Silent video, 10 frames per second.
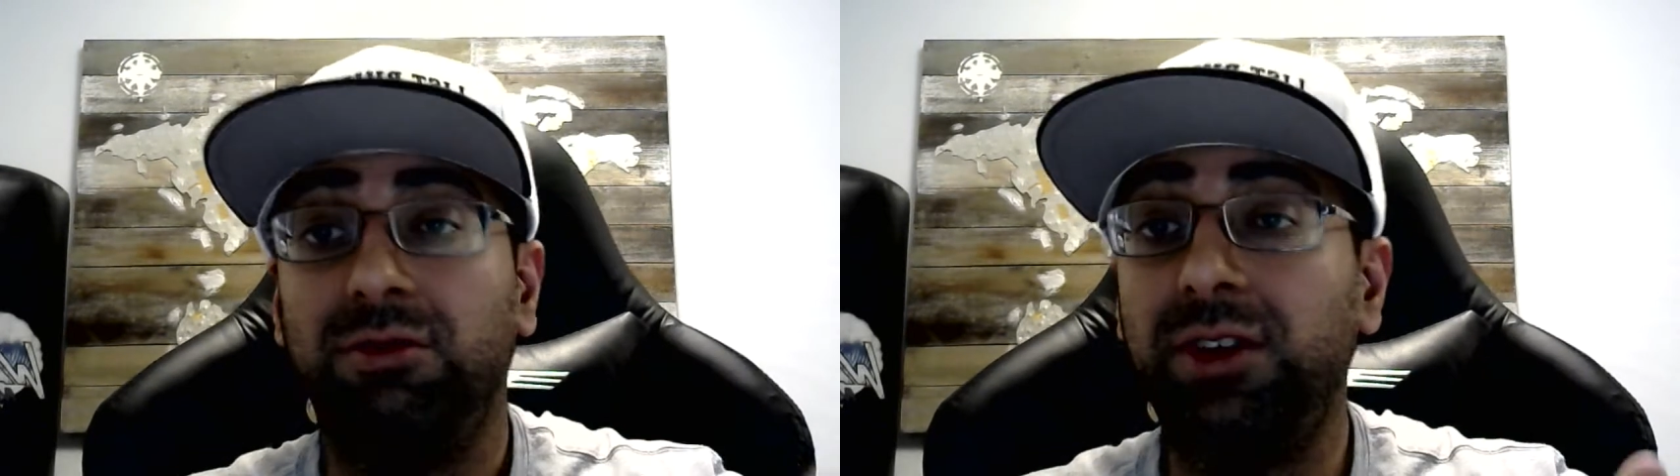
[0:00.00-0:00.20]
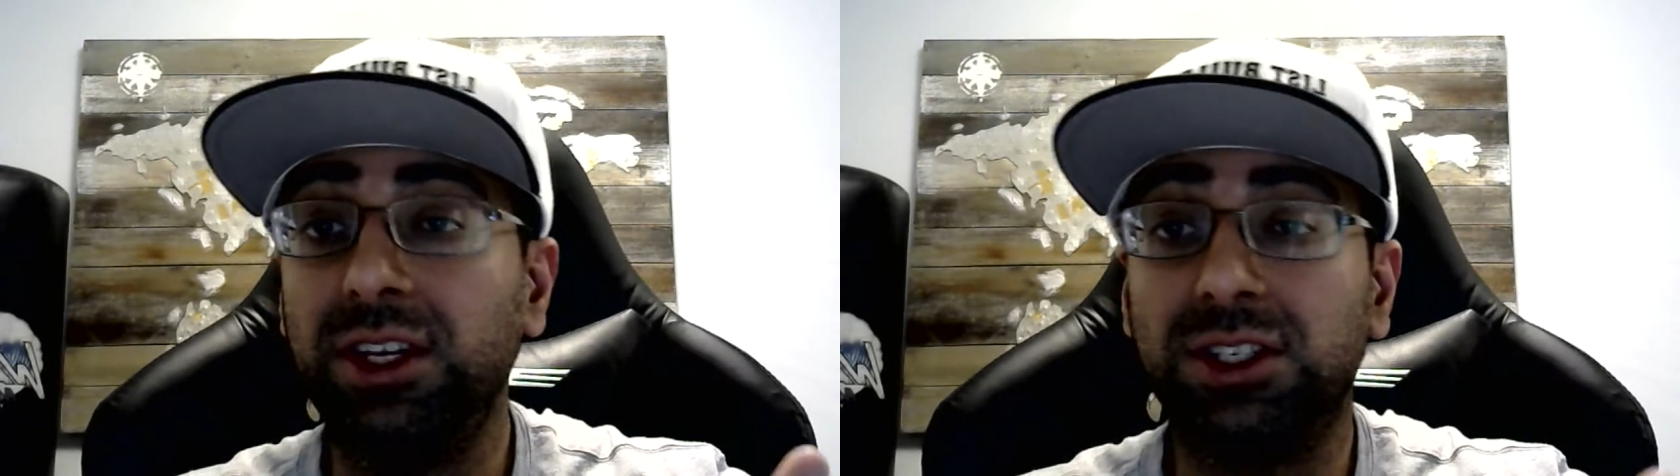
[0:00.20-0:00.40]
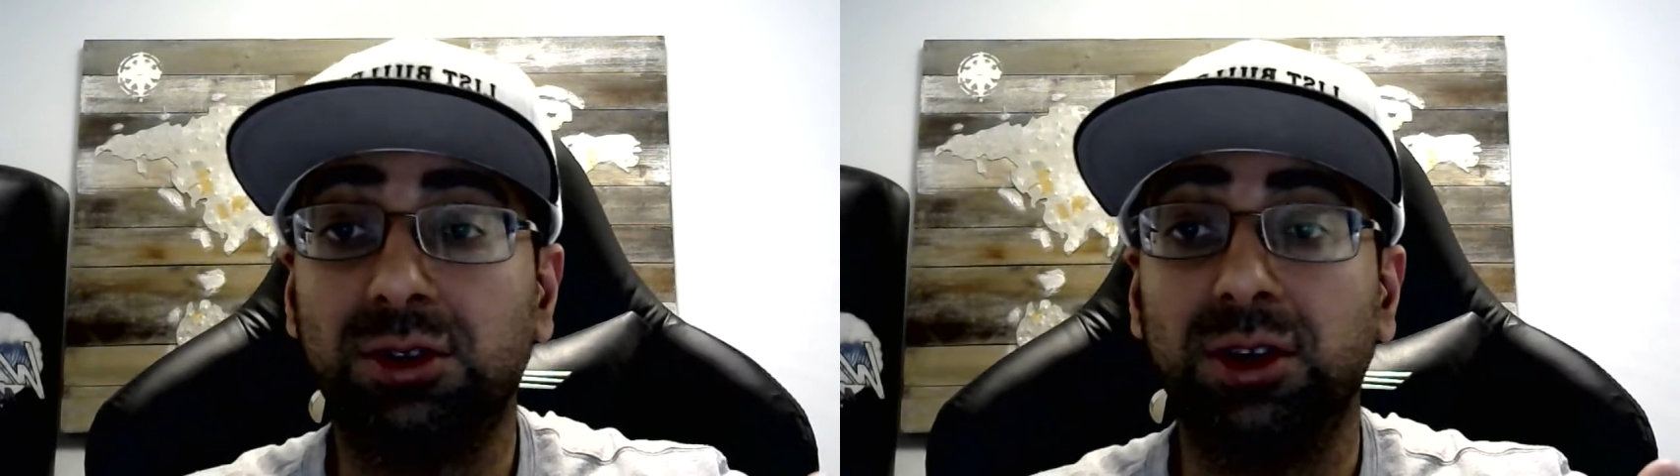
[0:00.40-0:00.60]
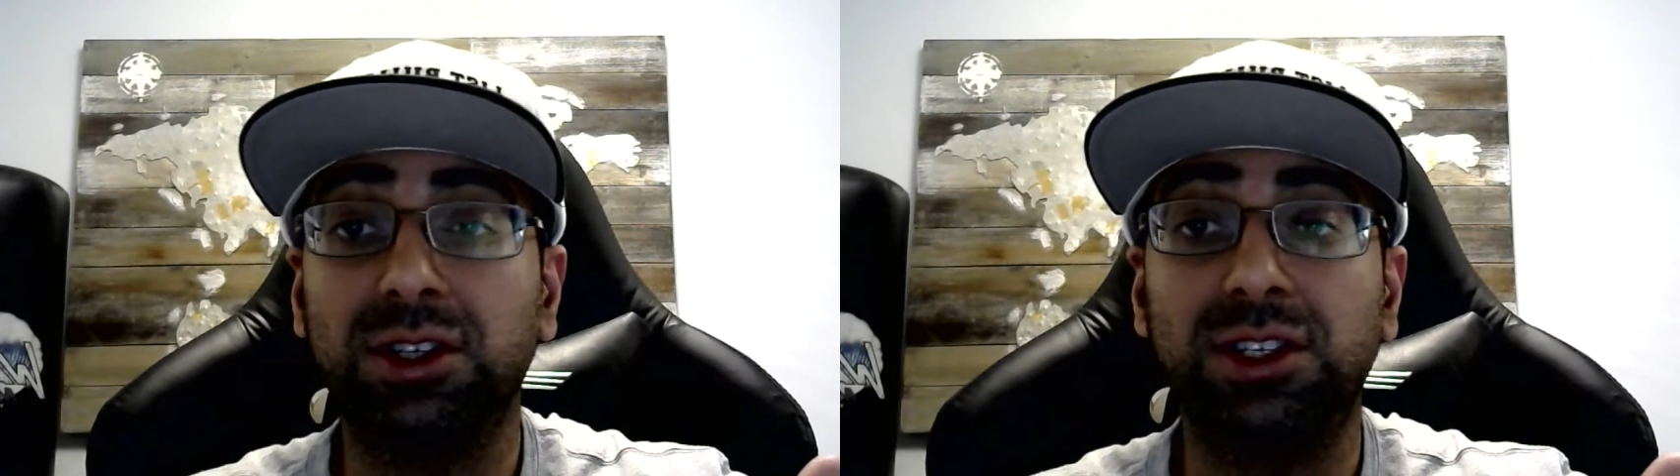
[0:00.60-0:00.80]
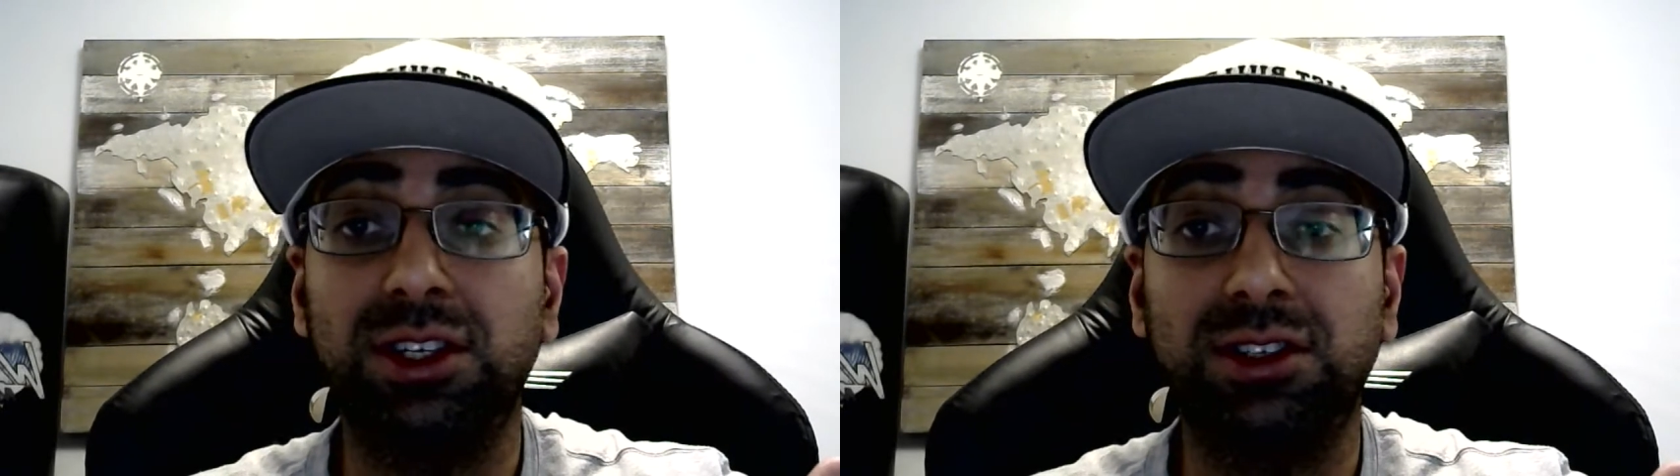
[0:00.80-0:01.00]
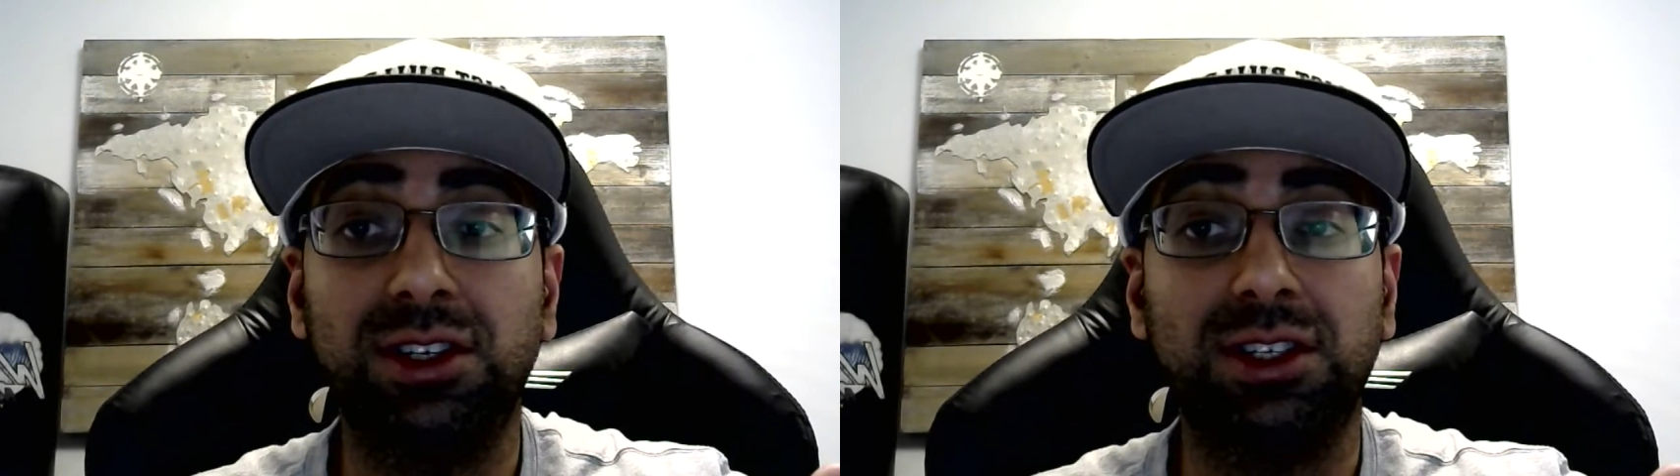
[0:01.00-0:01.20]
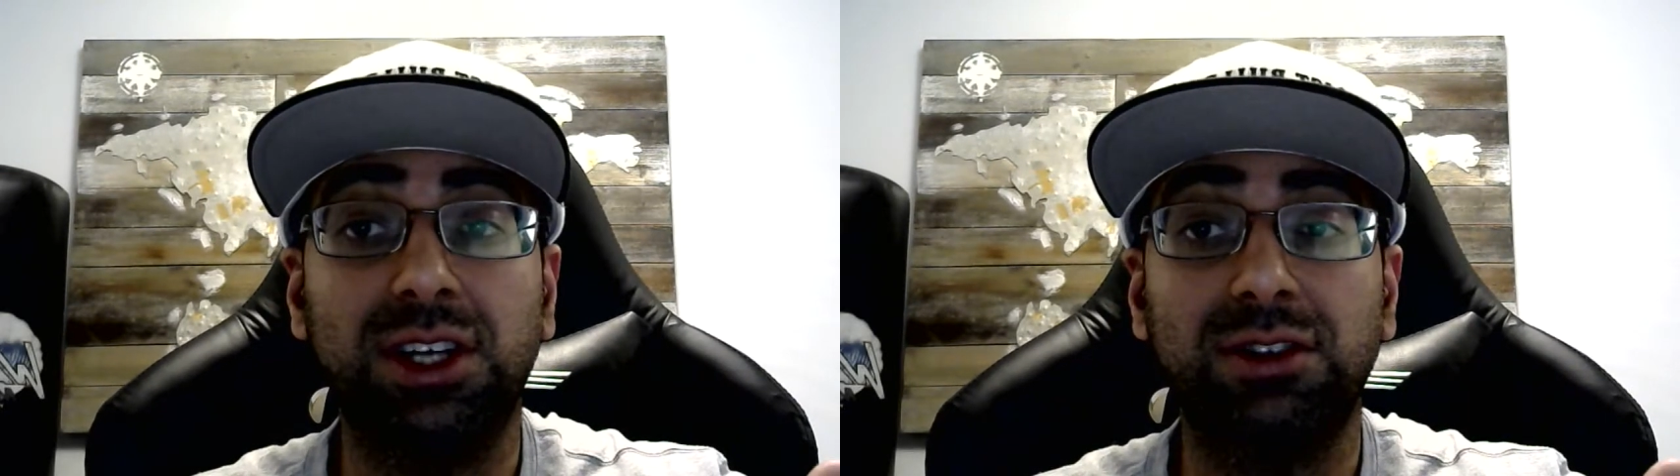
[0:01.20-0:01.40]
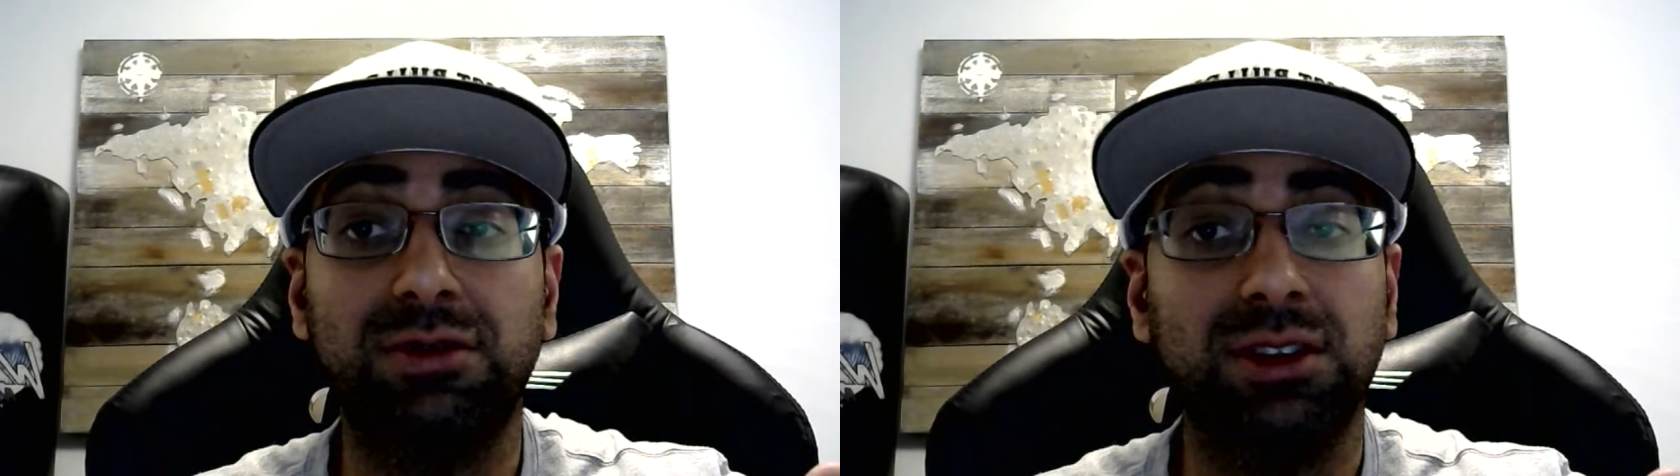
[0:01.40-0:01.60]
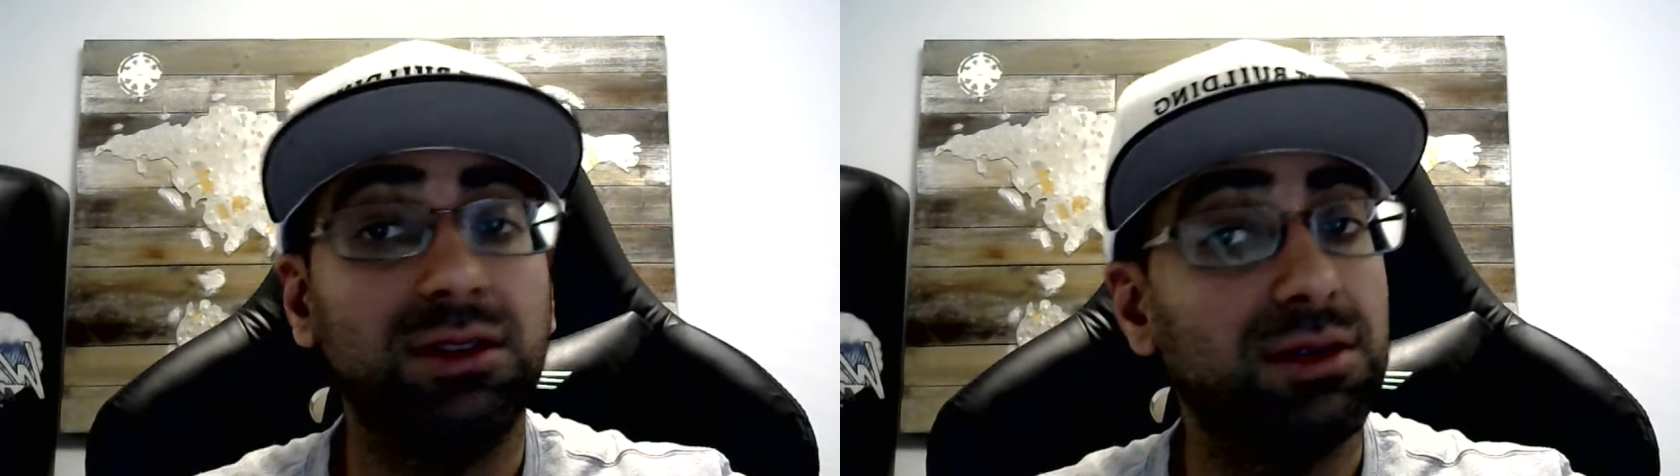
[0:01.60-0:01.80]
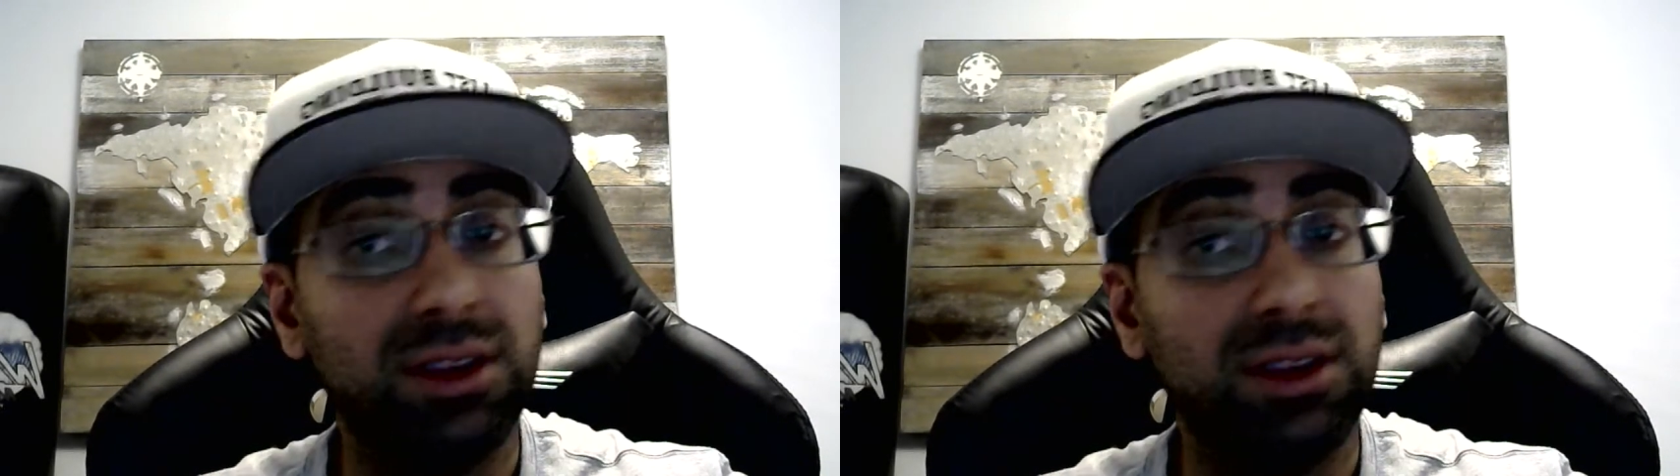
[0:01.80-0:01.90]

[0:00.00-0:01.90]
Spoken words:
Finish the course until successful.